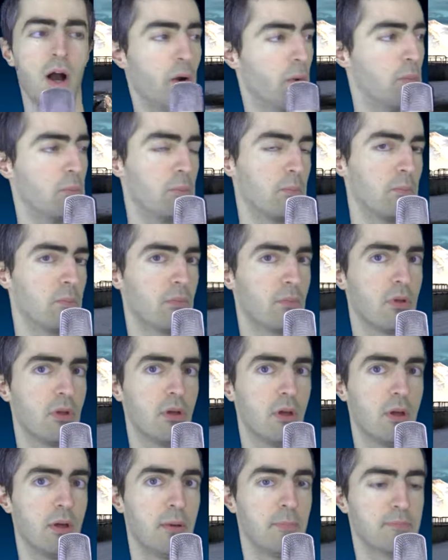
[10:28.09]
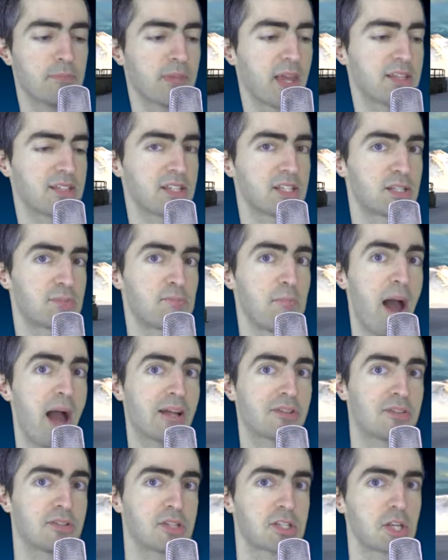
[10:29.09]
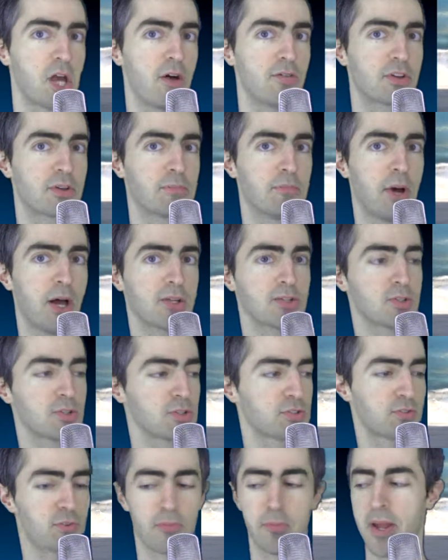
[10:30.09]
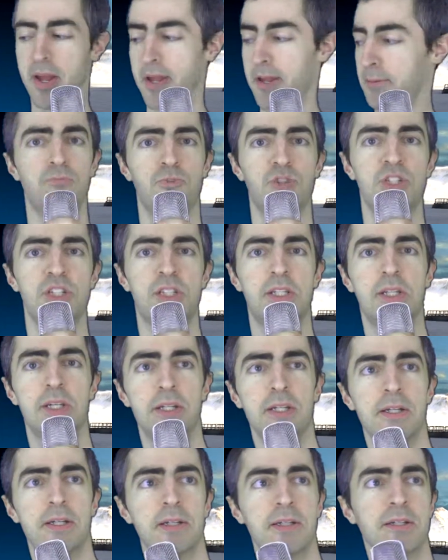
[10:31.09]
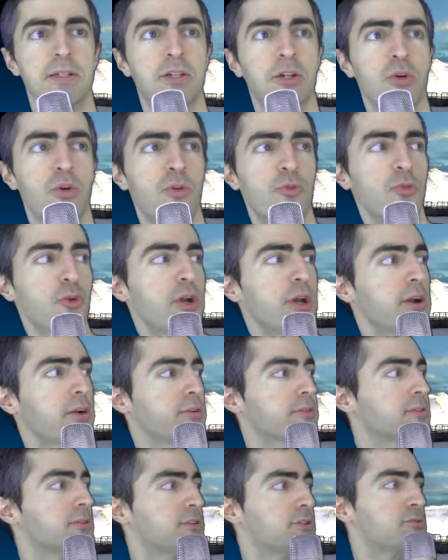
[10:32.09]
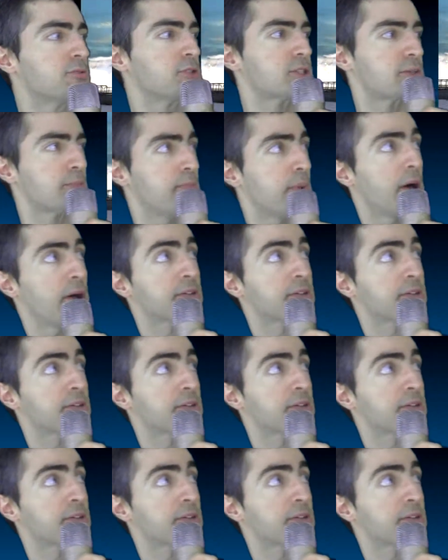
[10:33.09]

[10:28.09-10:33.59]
Oh, Guess it's back to solving puzzles for me. Just gonna go over here and do some